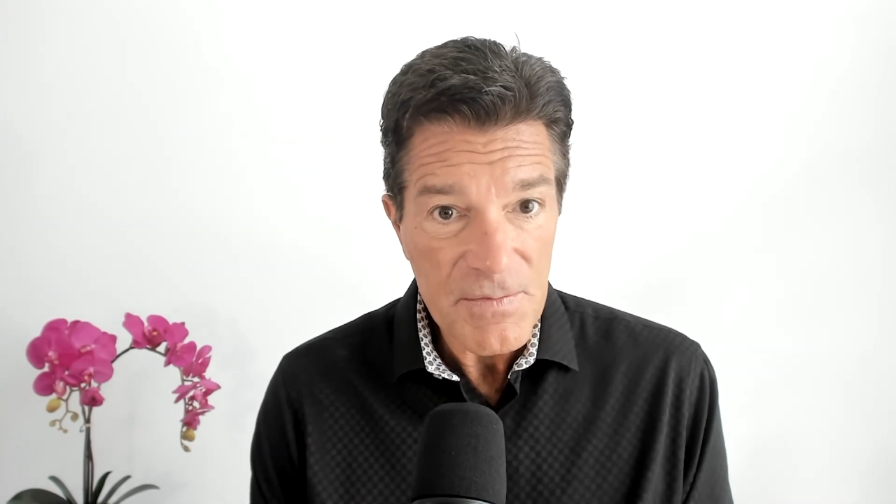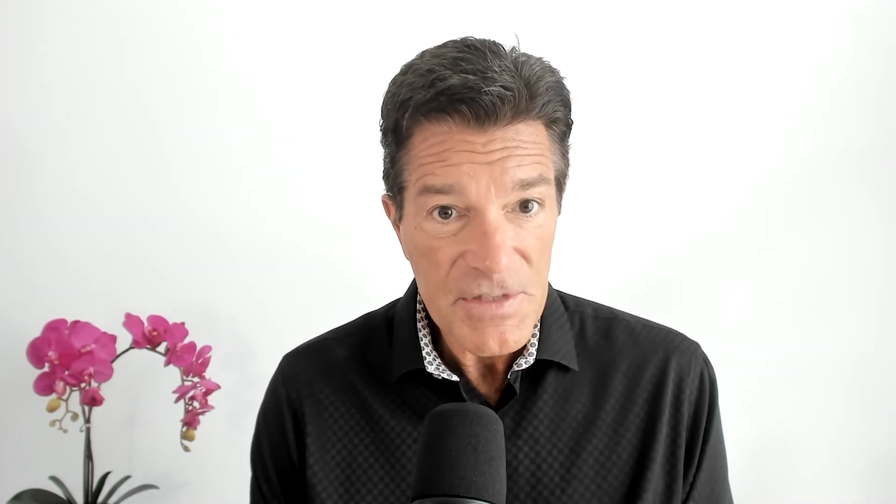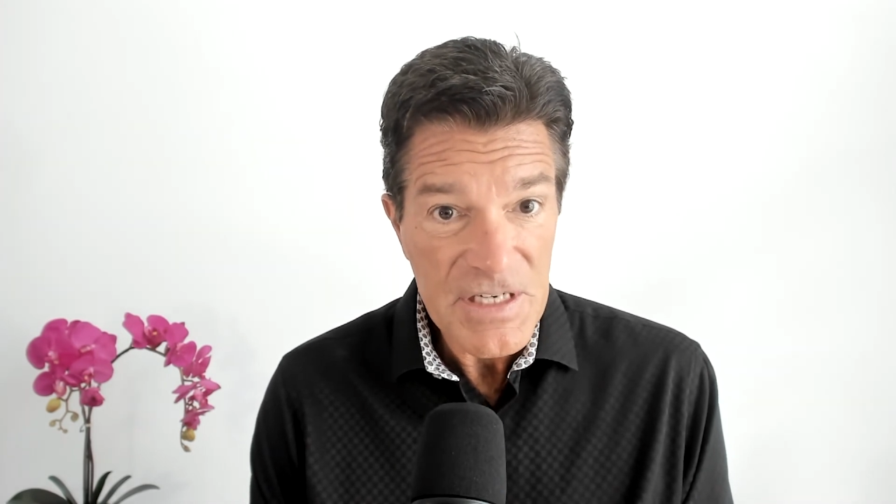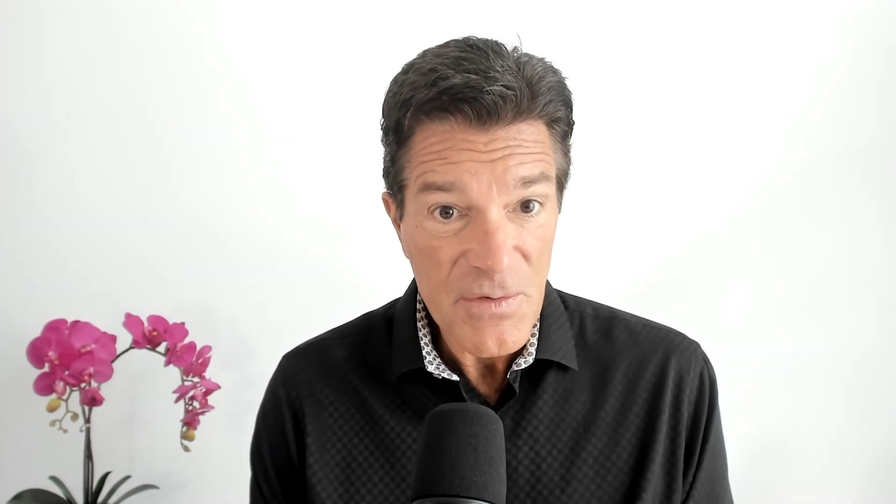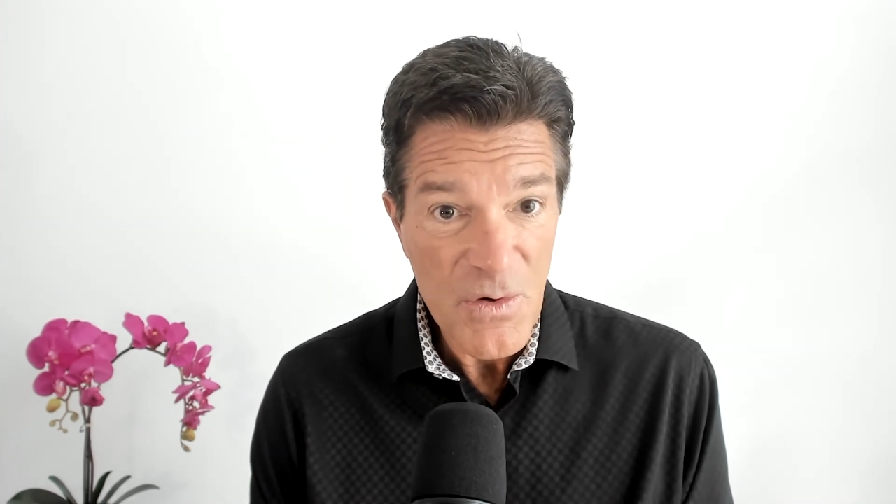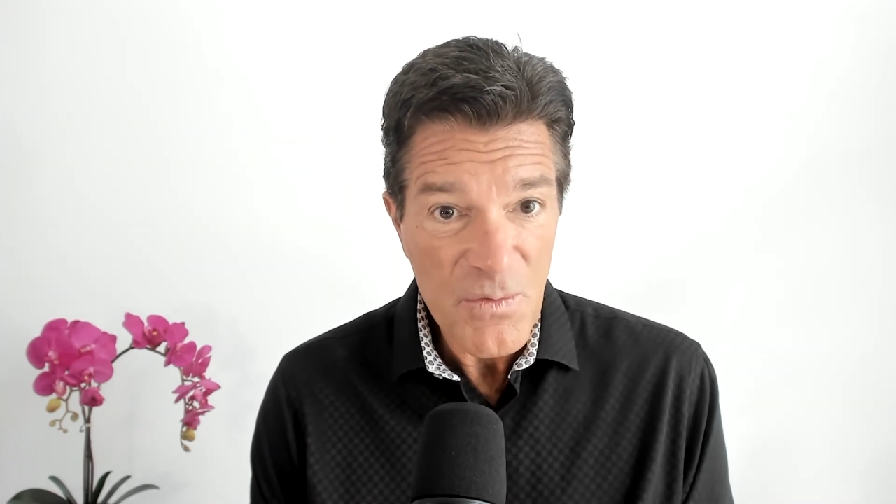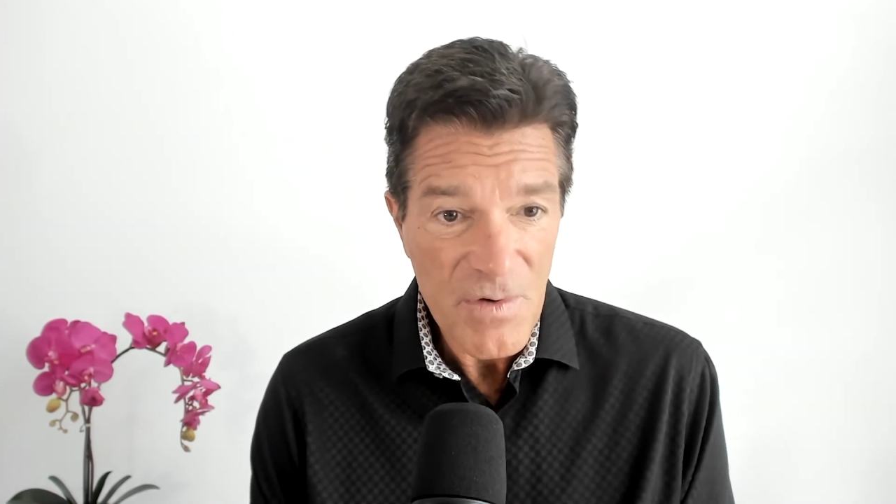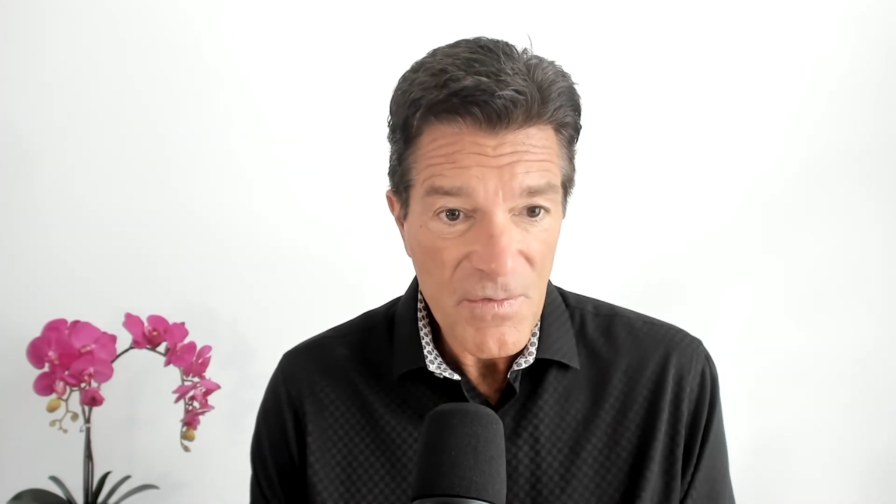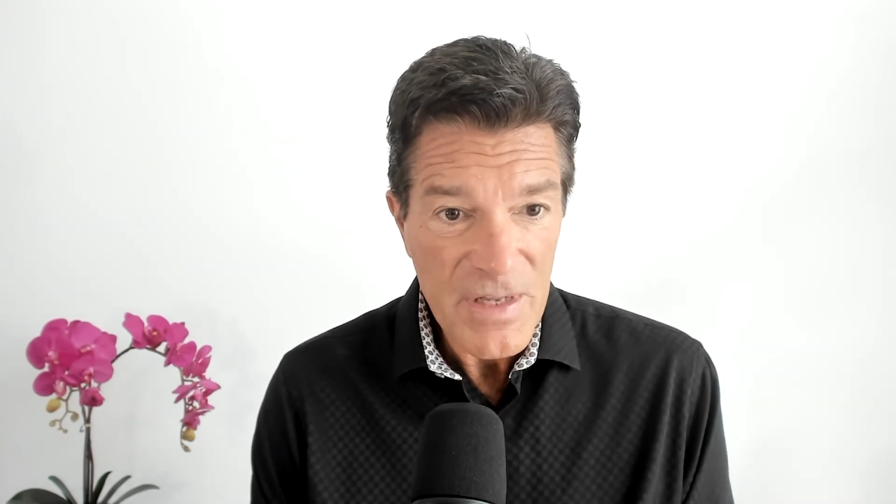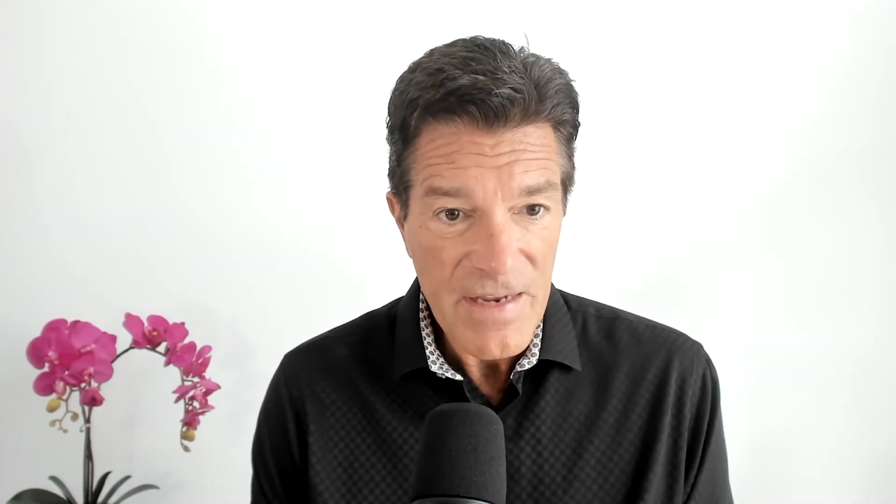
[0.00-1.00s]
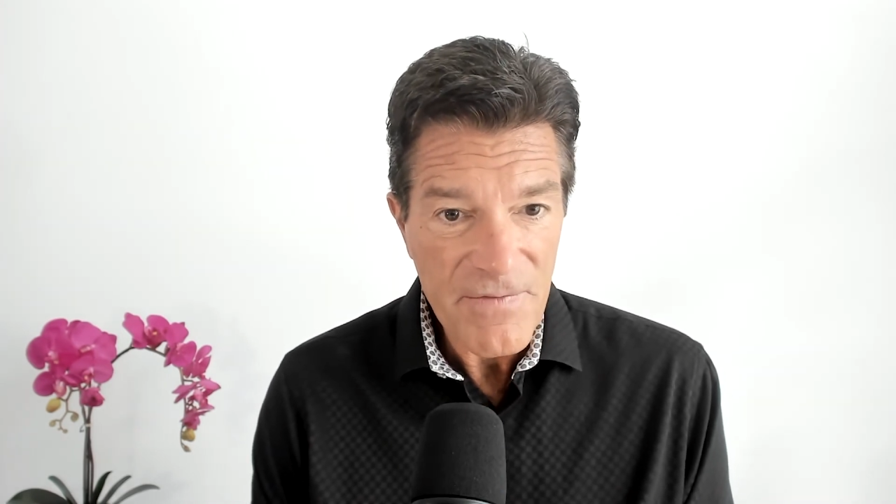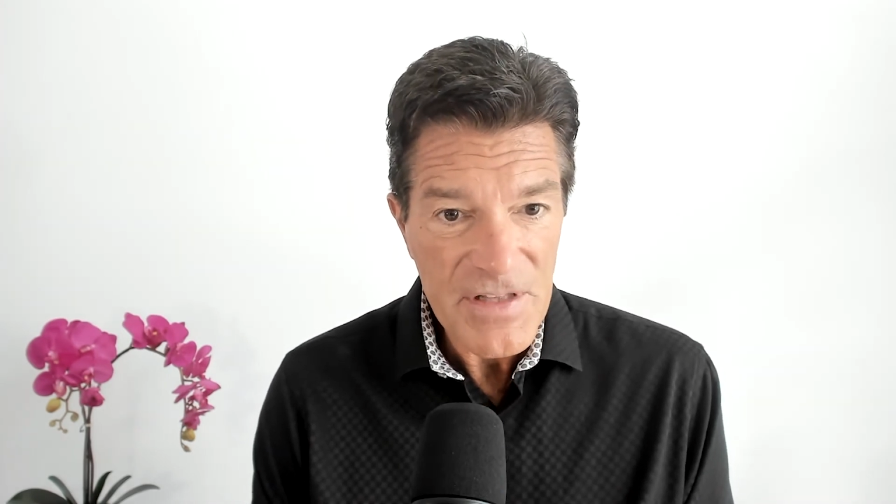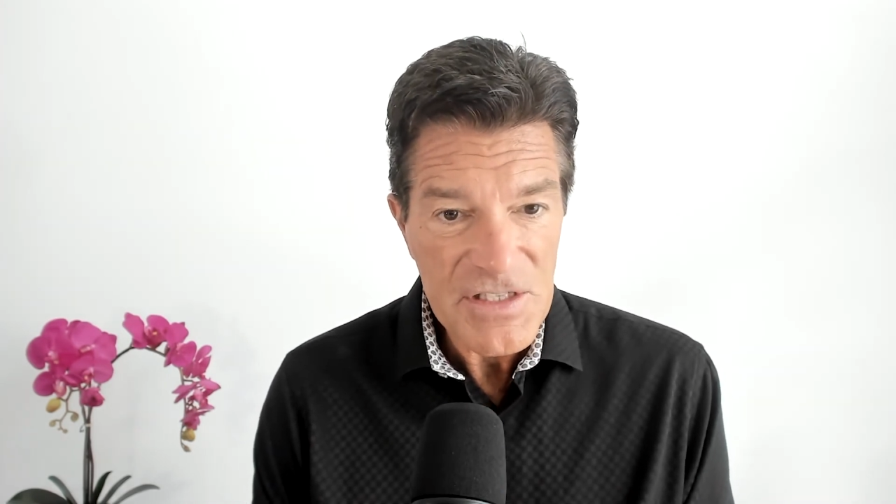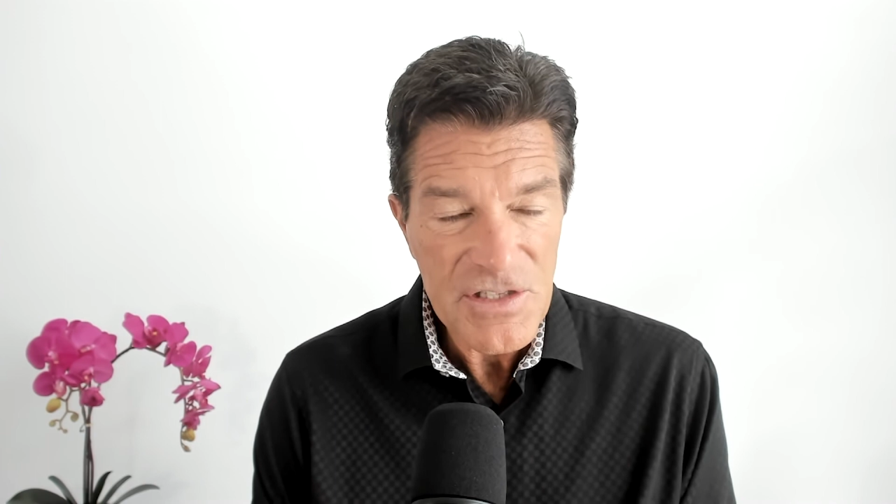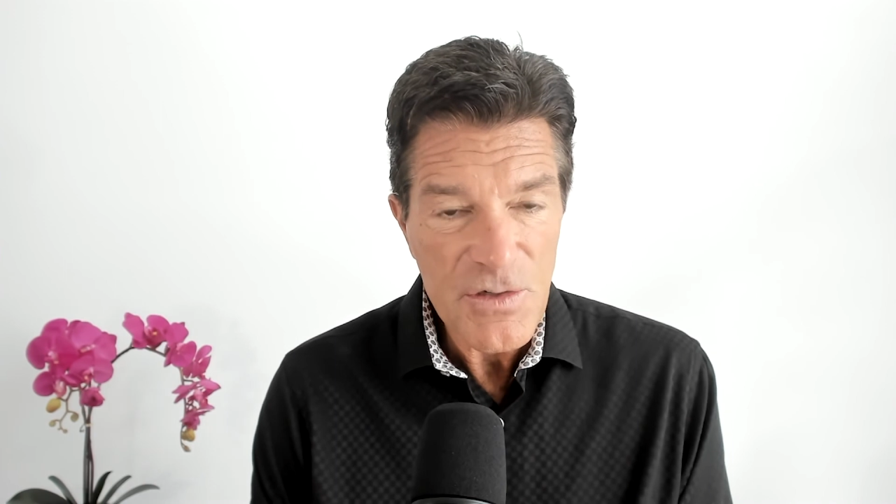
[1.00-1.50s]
0, roughly infants